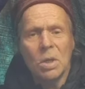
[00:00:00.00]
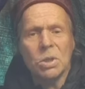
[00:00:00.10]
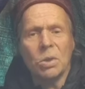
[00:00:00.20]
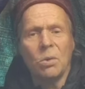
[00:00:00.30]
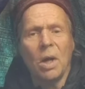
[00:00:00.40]

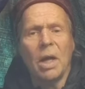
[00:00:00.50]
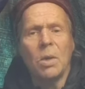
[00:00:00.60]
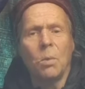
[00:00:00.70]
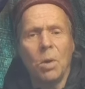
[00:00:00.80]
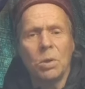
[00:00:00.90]
So
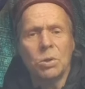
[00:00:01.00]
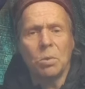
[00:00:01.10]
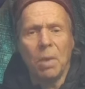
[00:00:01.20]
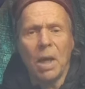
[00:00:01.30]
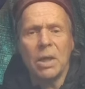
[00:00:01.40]
I want
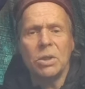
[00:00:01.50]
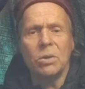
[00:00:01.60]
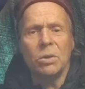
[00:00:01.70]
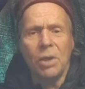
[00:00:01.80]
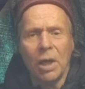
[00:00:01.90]
to buy
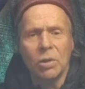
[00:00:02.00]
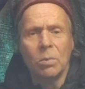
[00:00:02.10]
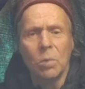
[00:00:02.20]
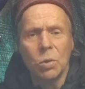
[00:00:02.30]
another